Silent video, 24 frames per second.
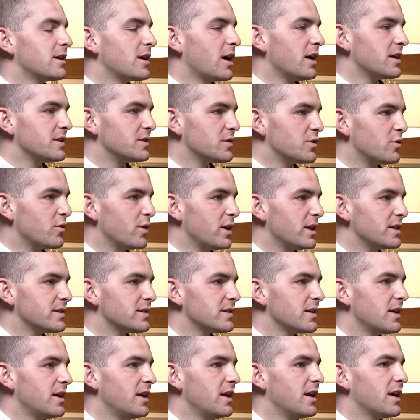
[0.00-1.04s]
God's
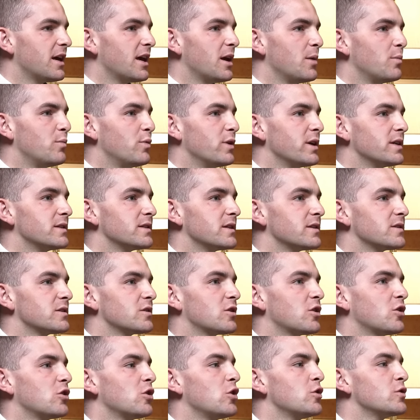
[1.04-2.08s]
grace. It brings us
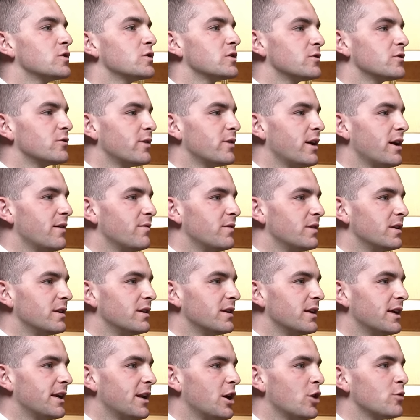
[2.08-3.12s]
closer to heaven.
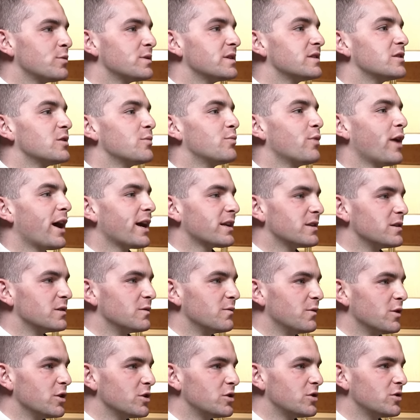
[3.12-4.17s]
It helps us to practice
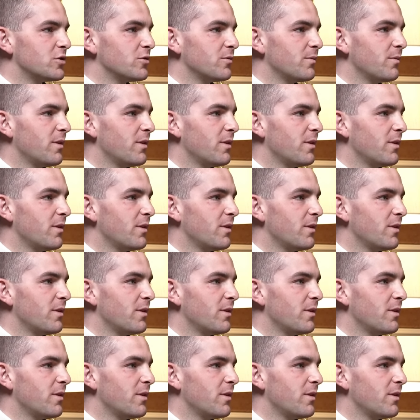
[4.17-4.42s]
virtue.